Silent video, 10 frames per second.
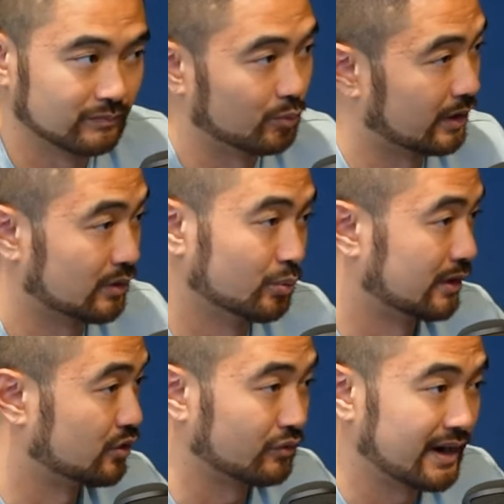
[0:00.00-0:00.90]

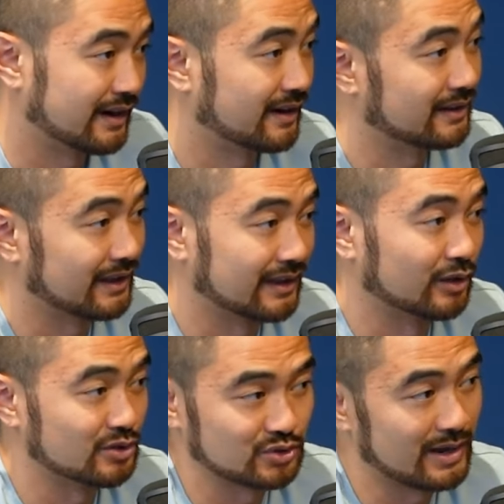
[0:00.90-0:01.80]
what you're writing, and
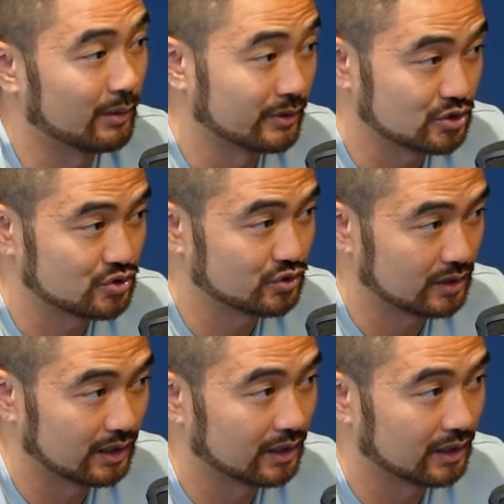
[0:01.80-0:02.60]
also how much